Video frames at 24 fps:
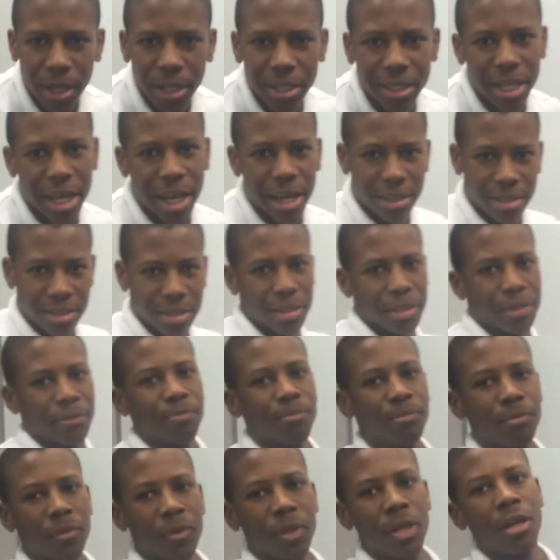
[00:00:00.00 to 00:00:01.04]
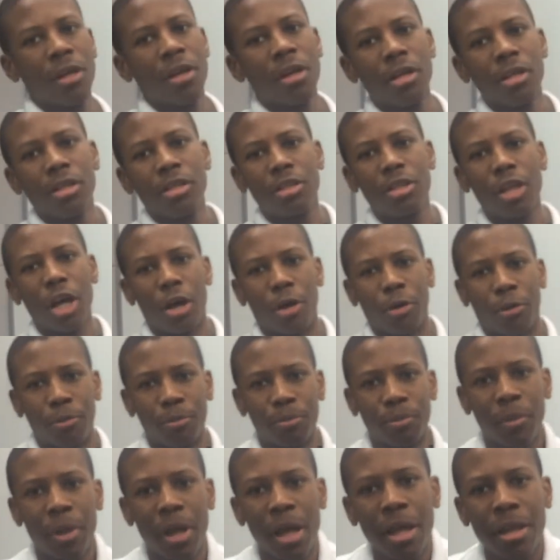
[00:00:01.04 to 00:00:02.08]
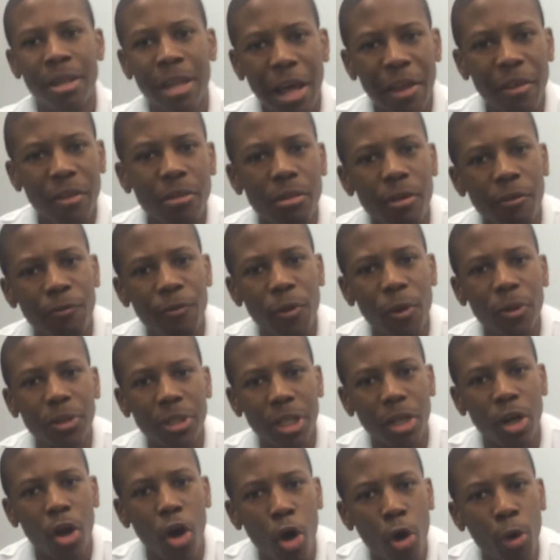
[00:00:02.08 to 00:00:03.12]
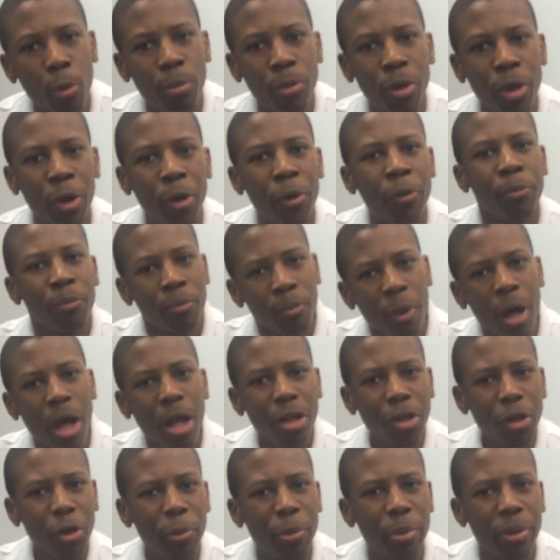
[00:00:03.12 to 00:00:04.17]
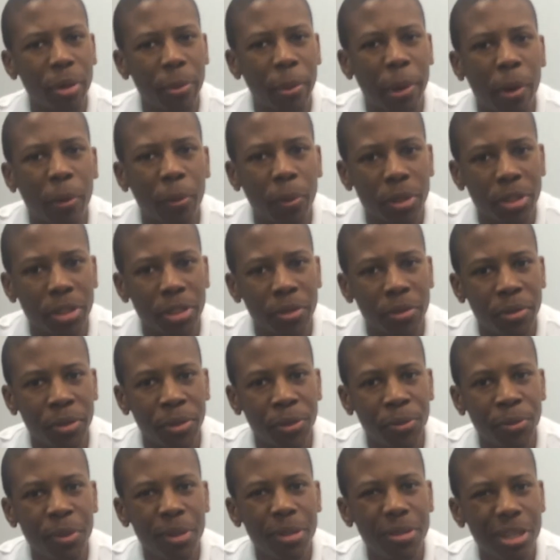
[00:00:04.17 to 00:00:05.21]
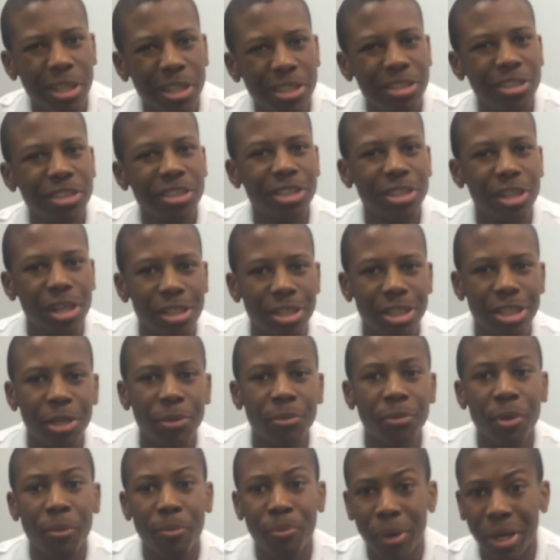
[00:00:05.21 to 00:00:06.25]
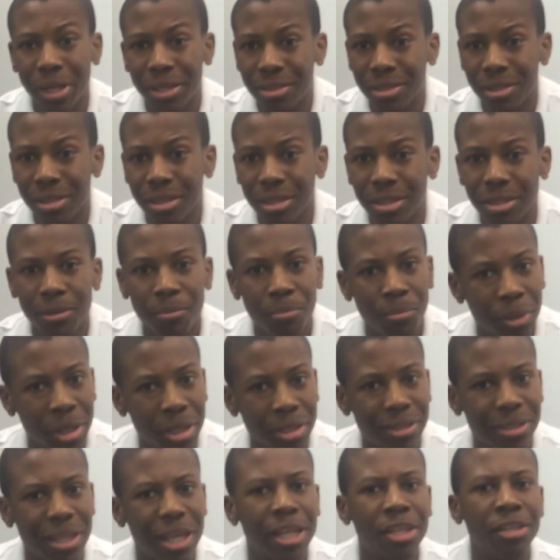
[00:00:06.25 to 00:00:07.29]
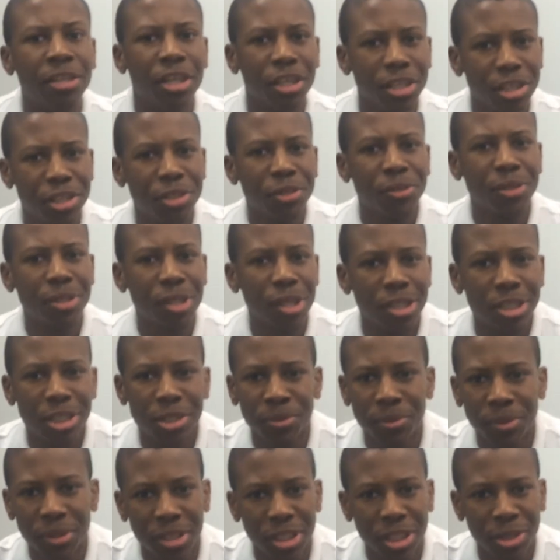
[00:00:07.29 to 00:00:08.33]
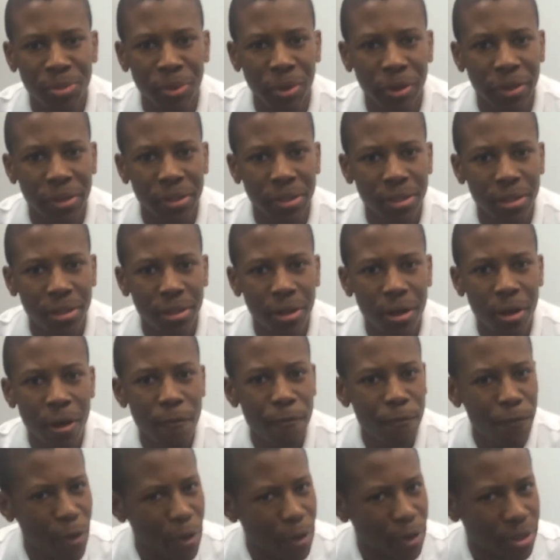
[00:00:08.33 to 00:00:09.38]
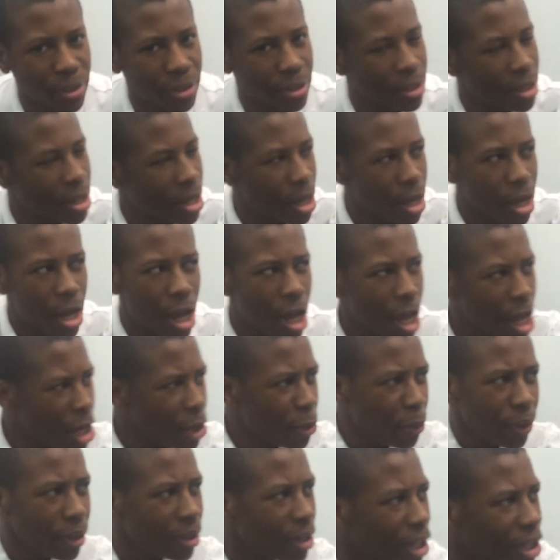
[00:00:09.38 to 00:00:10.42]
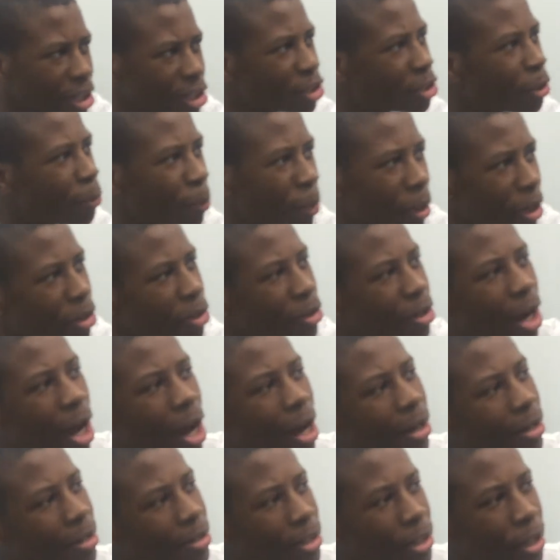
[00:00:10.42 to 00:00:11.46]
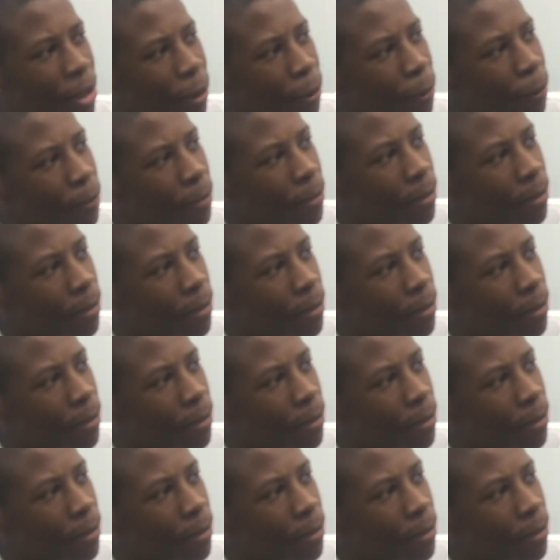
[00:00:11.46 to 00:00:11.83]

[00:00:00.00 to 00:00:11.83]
fantastic. So, now that the folks at home know a little bit about what you do, let's discuss some of the basics, myths, and issues customers experience. First, any relation to Peter Cottontail?